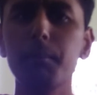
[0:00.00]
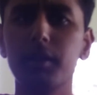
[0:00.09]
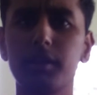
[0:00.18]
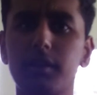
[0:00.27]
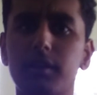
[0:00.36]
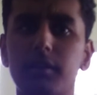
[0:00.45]

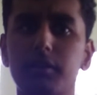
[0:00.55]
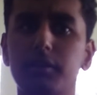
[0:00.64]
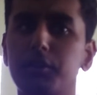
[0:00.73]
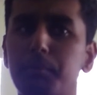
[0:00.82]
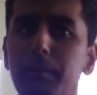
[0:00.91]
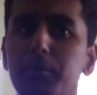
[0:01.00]
about the
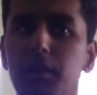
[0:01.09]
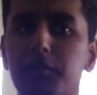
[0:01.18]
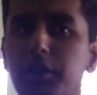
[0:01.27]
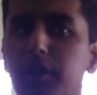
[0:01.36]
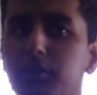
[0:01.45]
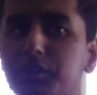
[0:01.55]
Baby
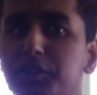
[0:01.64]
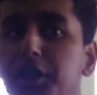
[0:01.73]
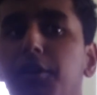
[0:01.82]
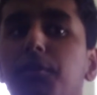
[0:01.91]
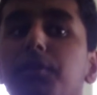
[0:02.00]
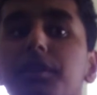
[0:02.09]
Driver trailers in
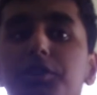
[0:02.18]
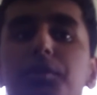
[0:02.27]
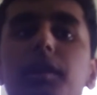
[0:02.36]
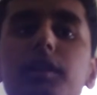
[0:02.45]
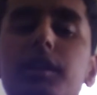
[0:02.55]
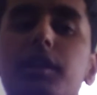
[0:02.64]
general. And this
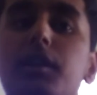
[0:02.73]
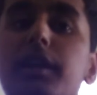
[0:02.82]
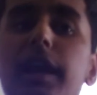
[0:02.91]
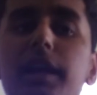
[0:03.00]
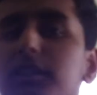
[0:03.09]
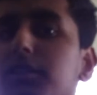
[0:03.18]
trailer did an
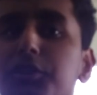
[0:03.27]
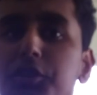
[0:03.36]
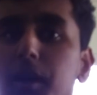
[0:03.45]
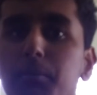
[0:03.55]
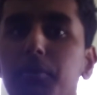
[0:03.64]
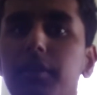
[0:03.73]
excellent
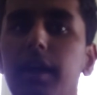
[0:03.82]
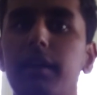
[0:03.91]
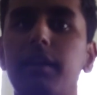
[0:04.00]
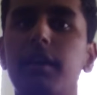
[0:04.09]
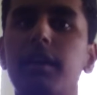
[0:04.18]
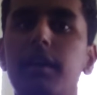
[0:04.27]
job with that.